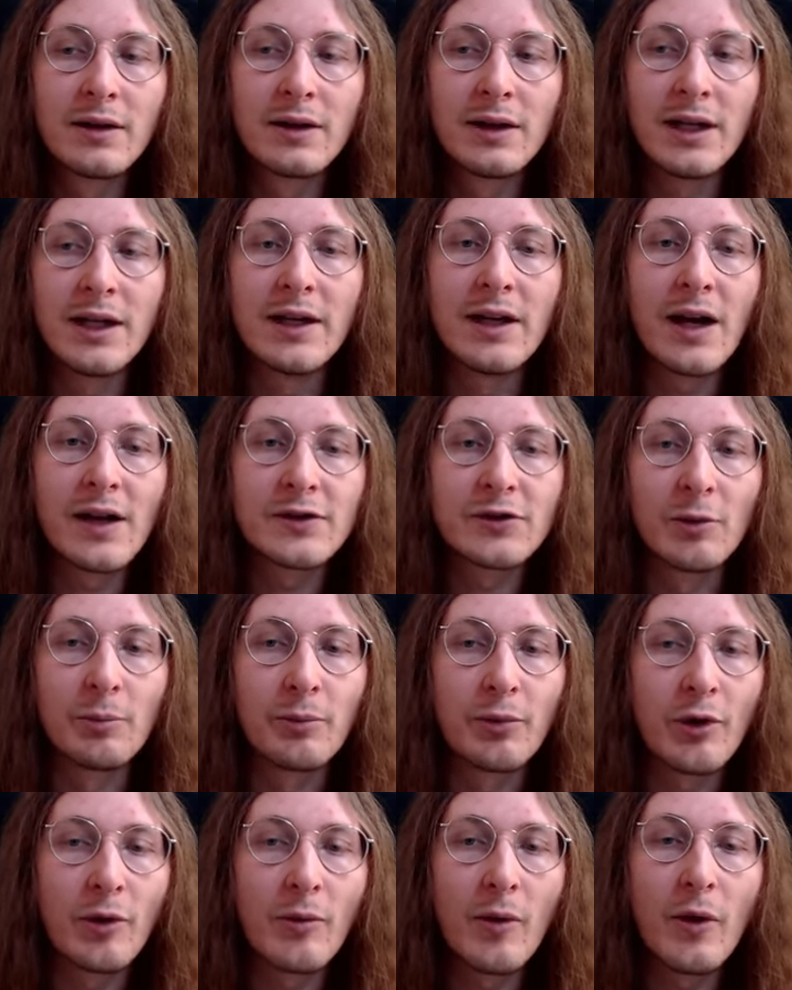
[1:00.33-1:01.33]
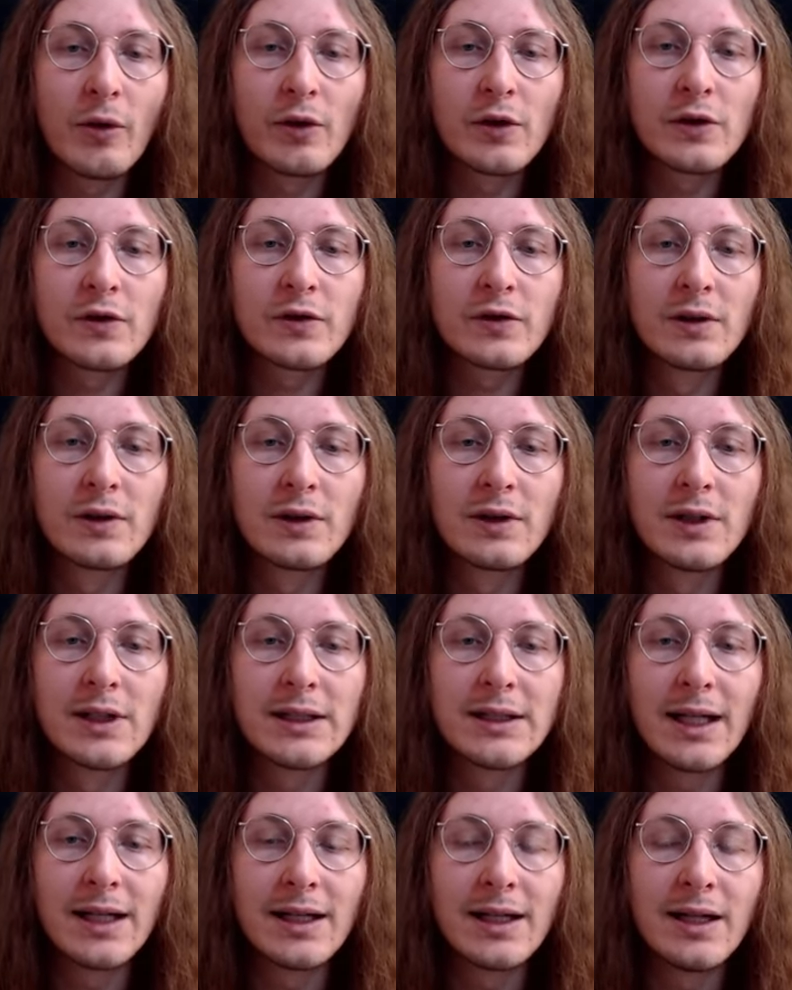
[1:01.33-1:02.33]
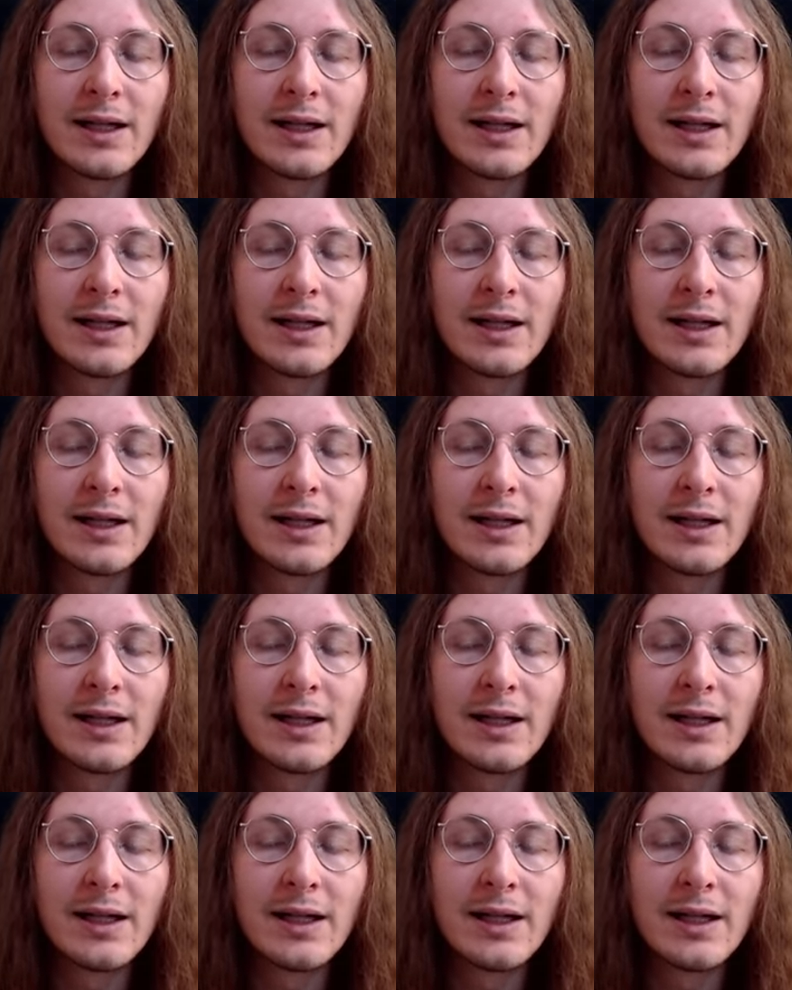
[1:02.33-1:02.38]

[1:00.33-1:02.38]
he does some provokes, then he